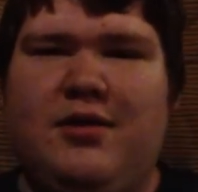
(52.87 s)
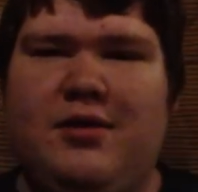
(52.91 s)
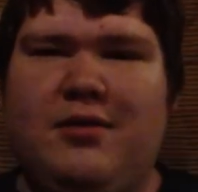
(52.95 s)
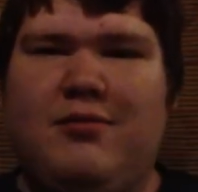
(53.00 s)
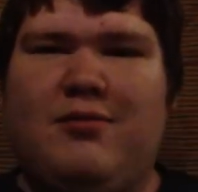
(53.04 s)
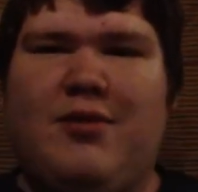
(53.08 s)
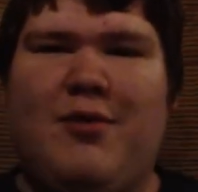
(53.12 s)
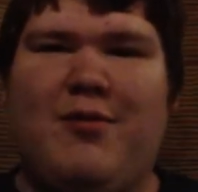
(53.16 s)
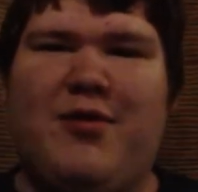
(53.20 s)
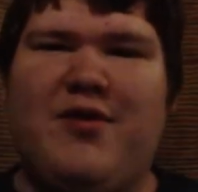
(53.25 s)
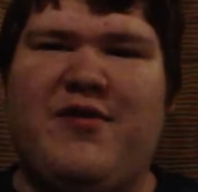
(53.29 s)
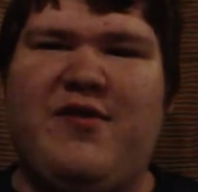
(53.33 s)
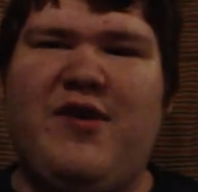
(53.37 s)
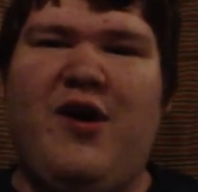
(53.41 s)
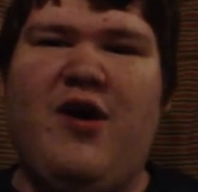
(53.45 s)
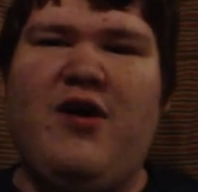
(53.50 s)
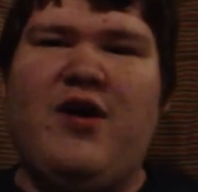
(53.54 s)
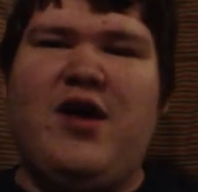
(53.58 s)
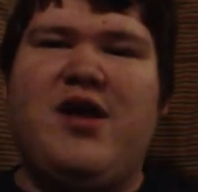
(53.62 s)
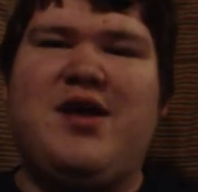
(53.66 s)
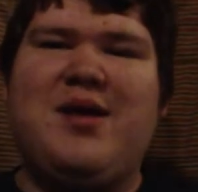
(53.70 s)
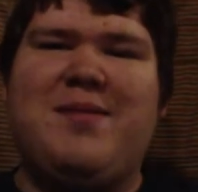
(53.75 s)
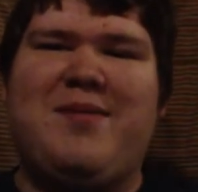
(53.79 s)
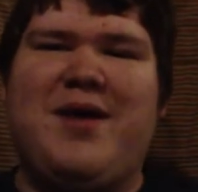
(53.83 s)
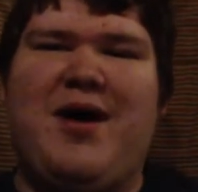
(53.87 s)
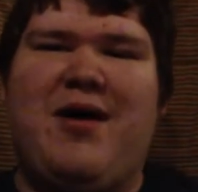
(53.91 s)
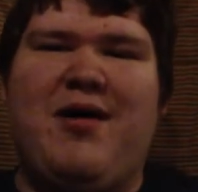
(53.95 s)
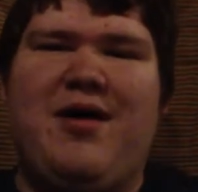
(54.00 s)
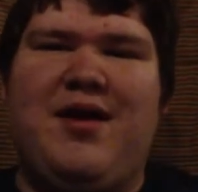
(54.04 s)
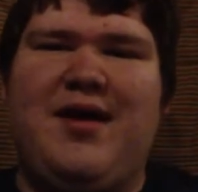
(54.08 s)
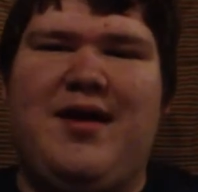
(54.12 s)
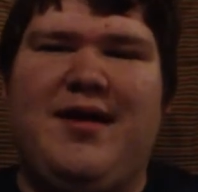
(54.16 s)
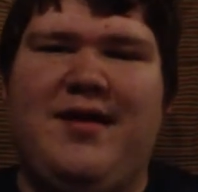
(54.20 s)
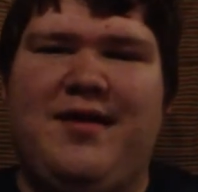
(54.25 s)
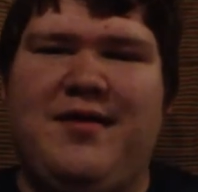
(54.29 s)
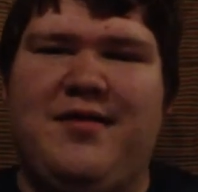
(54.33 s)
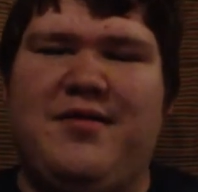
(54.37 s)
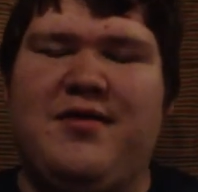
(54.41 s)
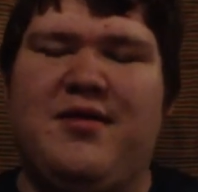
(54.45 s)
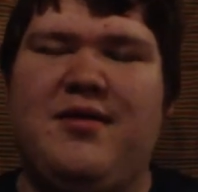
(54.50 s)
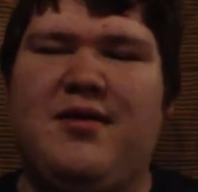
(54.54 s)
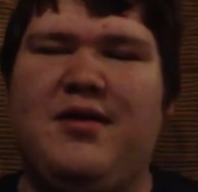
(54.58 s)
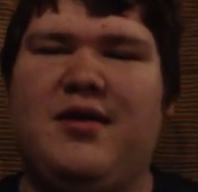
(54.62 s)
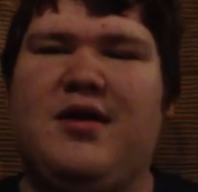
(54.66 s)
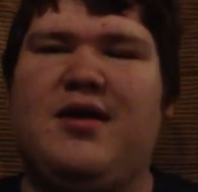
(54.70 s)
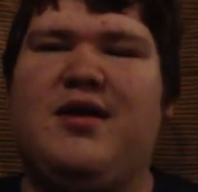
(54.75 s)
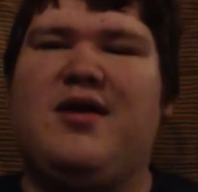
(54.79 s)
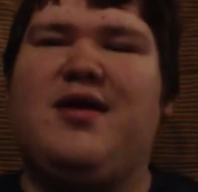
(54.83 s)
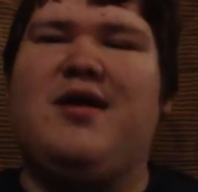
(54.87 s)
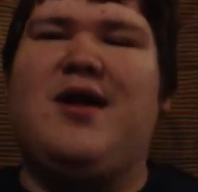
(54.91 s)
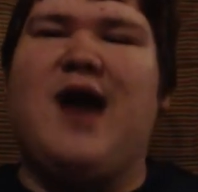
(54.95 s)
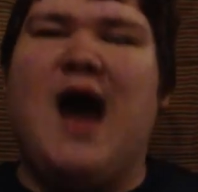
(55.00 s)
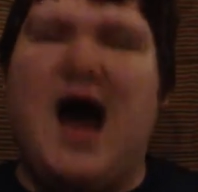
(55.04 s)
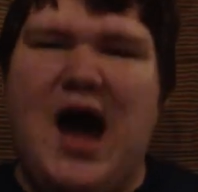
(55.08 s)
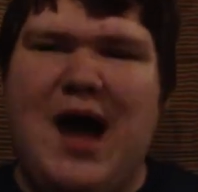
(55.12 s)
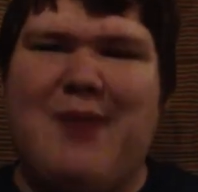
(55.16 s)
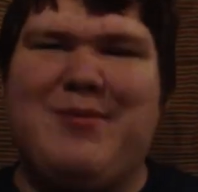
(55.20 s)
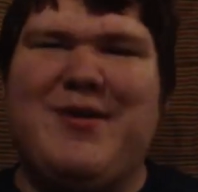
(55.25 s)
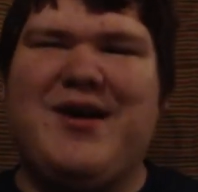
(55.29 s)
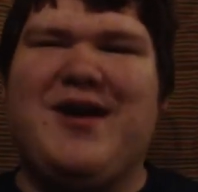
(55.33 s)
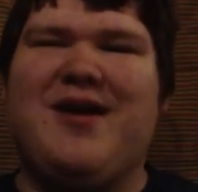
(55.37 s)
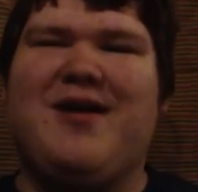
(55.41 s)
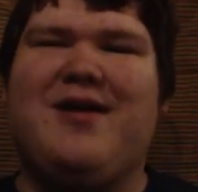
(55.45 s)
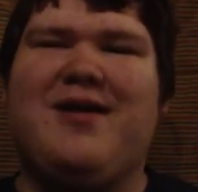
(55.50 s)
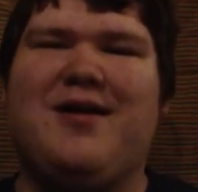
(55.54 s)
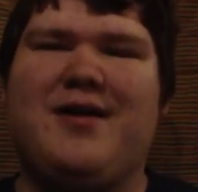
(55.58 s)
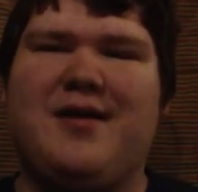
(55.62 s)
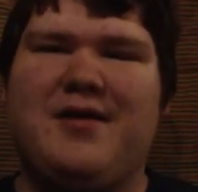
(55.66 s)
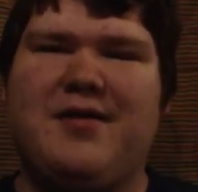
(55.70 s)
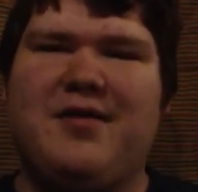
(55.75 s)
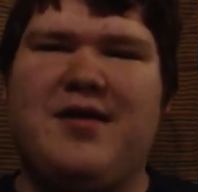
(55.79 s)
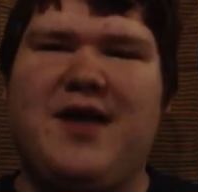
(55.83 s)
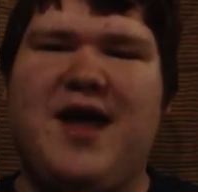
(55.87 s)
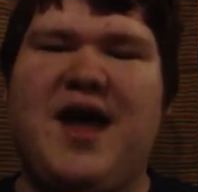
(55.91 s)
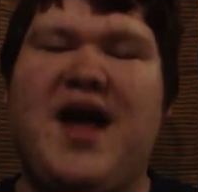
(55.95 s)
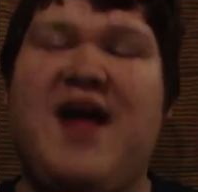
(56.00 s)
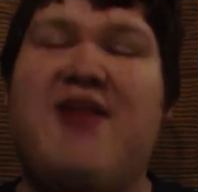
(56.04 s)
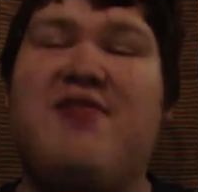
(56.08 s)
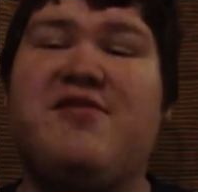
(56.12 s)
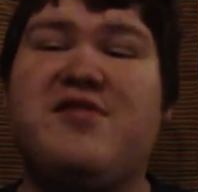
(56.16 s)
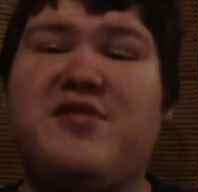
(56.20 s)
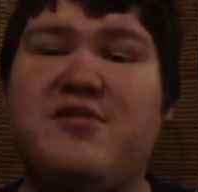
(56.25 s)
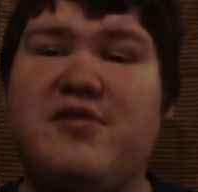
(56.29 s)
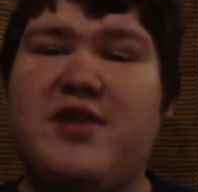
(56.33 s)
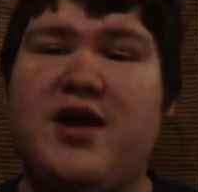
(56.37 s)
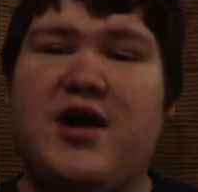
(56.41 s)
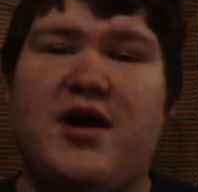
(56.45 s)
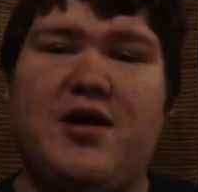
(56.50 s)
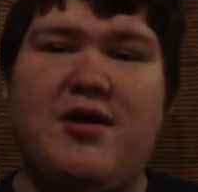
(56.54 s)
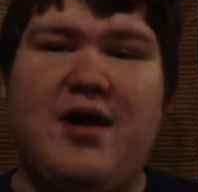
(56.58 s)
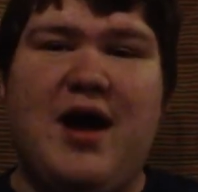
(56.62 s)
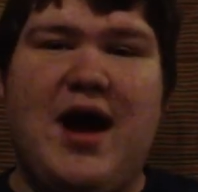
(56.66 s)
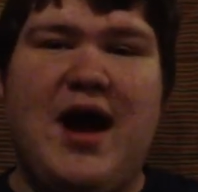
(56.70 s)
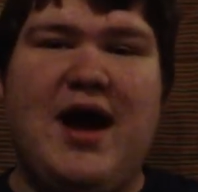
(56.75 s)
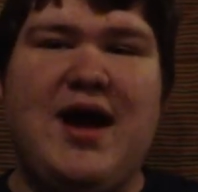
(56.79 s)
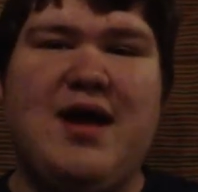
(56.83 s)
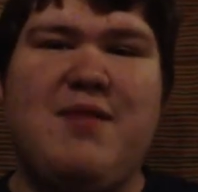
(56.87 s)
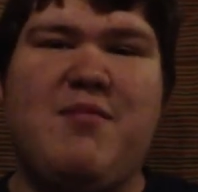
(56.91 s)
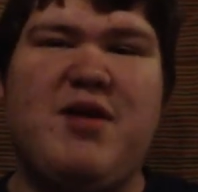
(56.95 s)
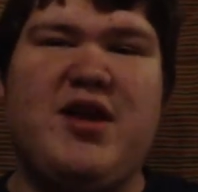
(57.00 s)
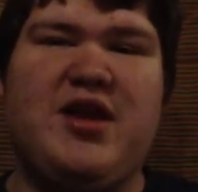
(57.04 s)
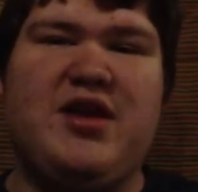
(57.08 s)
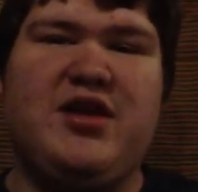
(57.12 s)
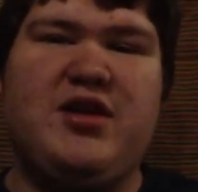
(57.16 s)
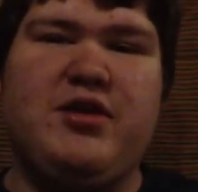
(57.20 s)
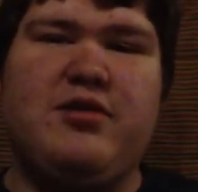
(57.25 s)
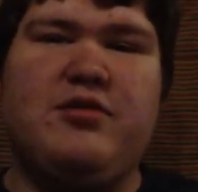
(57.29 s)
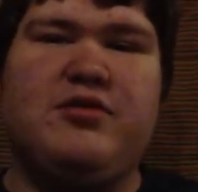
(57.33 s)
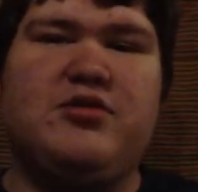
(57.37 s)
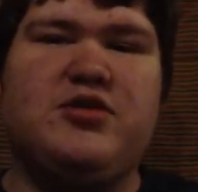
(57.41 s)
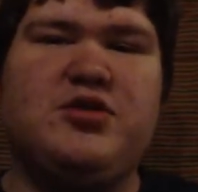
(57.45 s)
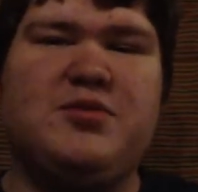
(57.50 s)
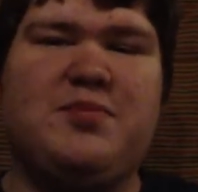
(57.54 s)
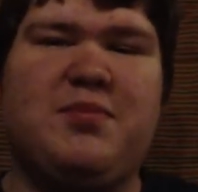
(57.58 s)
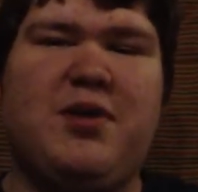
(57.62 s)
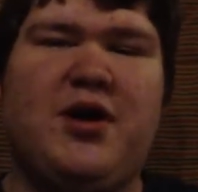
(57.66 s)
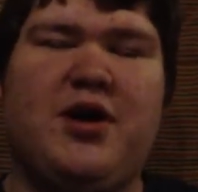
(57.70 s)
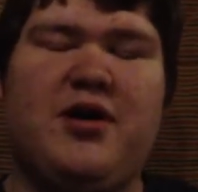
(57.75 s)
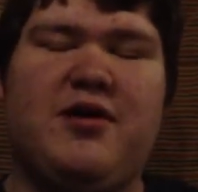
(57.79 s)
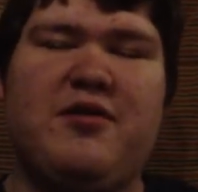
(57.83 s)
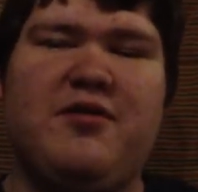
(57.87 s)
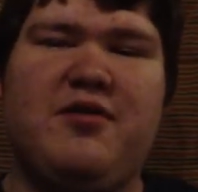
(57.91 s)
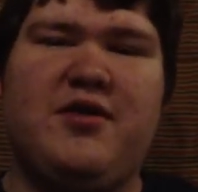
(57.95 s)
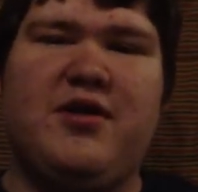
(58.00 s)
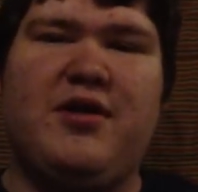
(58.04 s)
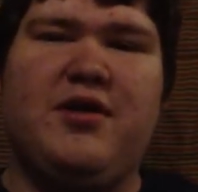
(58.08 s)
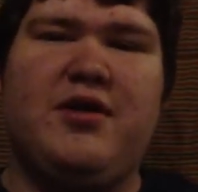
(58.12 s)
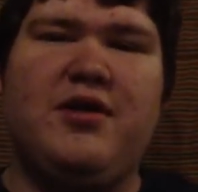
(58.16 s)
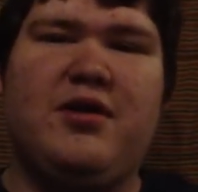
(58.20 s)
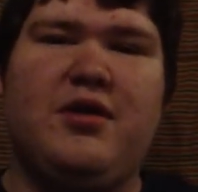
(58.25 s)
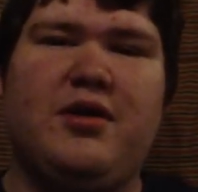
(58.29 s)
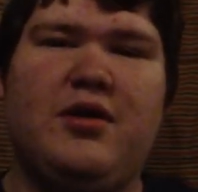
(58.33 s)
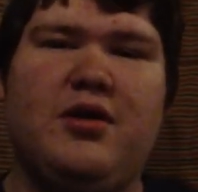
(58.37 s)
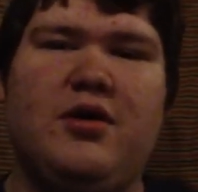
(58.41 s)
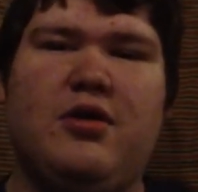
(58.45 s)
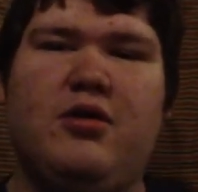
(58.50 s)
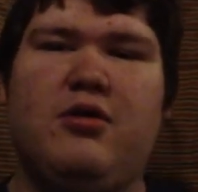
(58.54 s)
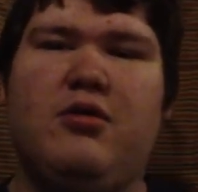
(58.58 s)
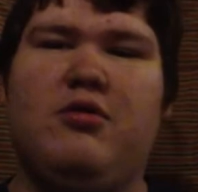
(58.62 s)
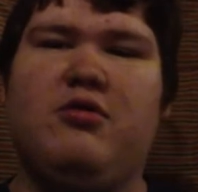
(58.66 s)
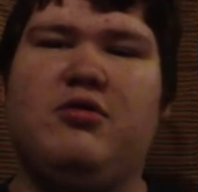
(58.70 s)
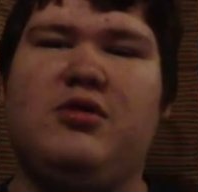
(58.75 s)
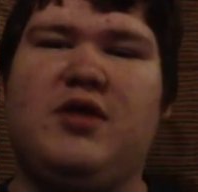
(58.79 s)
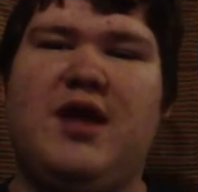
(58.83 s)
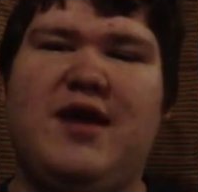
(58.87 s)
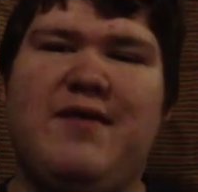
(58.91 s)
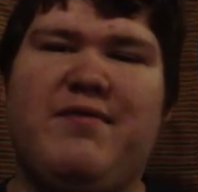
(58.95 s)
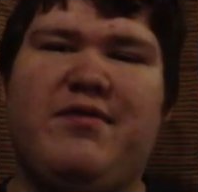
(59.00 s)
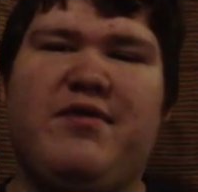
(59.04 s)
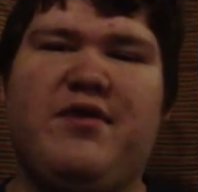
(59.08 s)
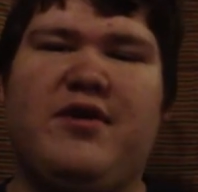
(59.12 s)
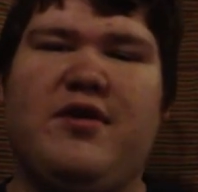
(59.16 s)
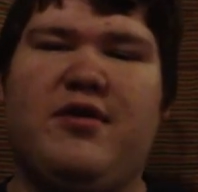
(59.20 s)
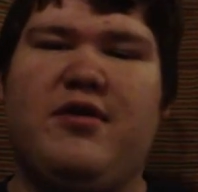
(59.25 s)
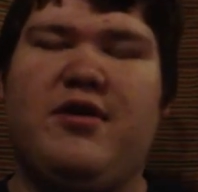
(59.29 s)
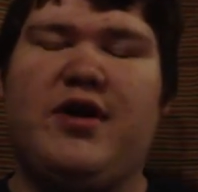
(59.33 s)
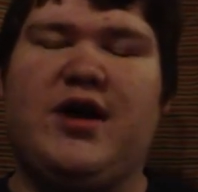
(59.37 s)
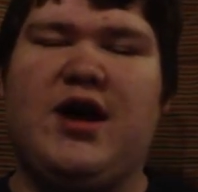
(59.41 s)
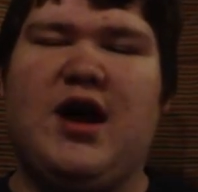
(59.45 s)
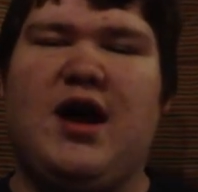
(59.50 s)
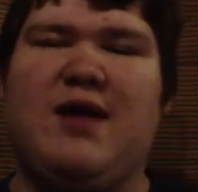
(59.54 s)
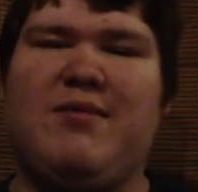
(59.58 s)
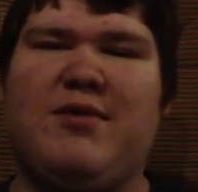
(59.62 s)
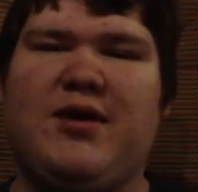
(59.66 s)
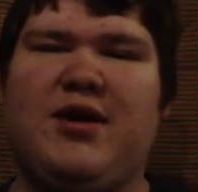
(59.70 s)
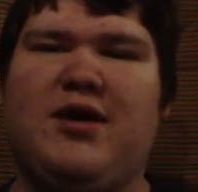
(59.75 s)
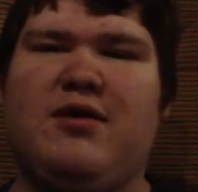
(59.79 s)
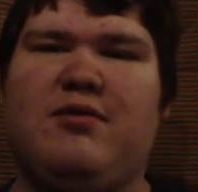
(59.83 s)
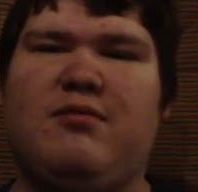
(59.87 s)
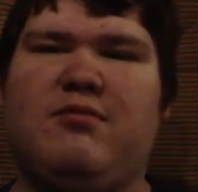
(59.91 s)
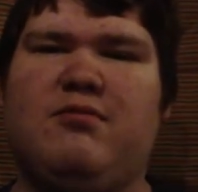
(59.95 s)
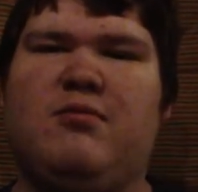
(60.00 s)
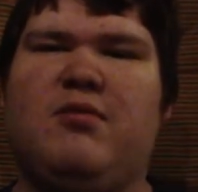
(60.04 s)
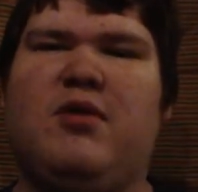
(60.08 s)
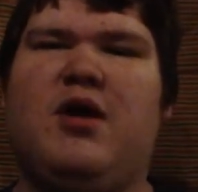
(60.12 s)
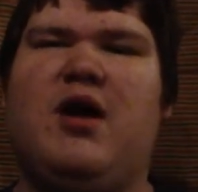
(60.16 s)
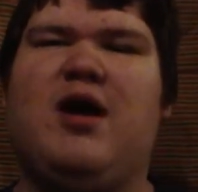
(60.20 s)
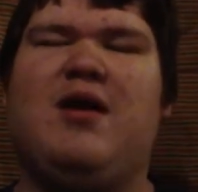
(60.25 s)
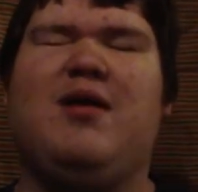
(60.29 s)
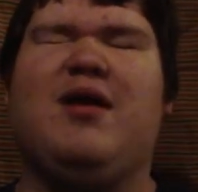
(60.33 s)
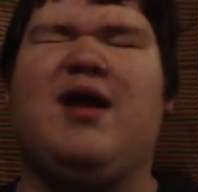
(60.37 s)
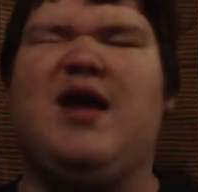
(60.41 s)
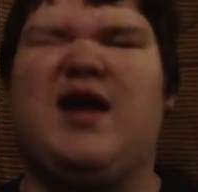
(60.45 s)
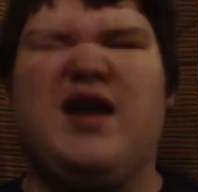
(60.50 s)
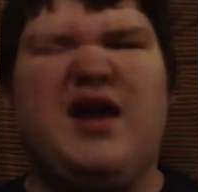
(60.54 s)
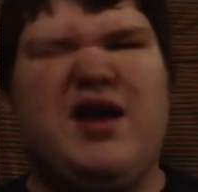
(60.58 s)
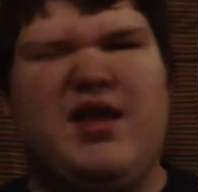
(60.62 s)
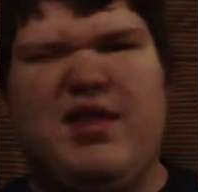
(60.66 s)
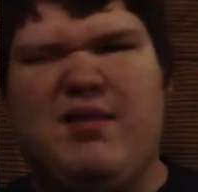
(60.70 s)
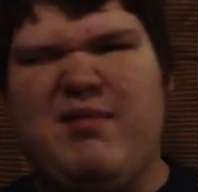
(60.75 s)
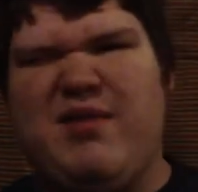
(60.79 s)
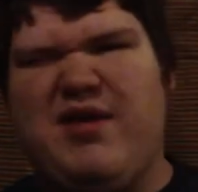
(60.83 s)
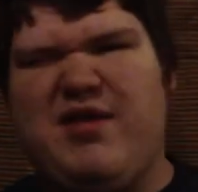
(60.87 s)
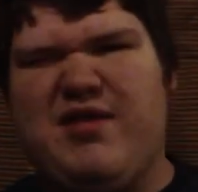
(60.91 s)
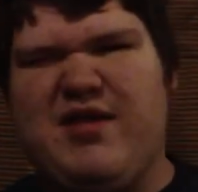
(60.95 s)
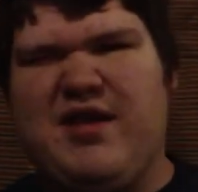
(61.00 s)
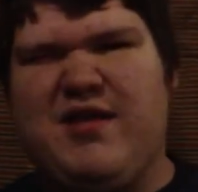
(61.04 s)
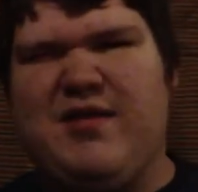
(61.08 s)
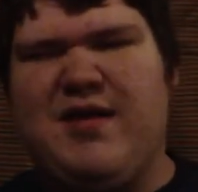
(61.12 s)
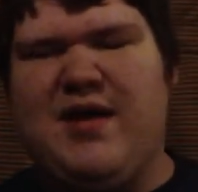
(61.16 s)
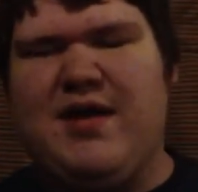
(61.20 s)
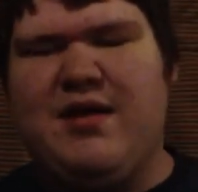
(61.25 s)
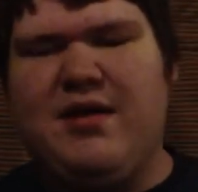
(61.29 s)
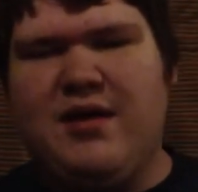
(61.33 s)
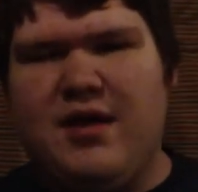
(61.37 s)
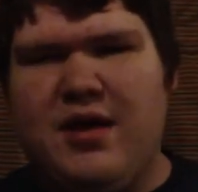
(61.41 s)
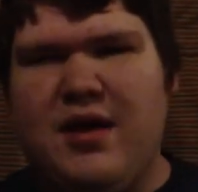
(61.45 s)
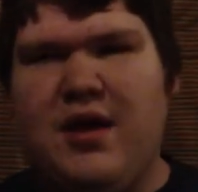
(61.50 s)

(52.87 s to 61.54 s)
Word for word: What we're talking about is Comic Cons. As you know, I am a huge person who loves to go to Comic Con uh, hang on, let me say that.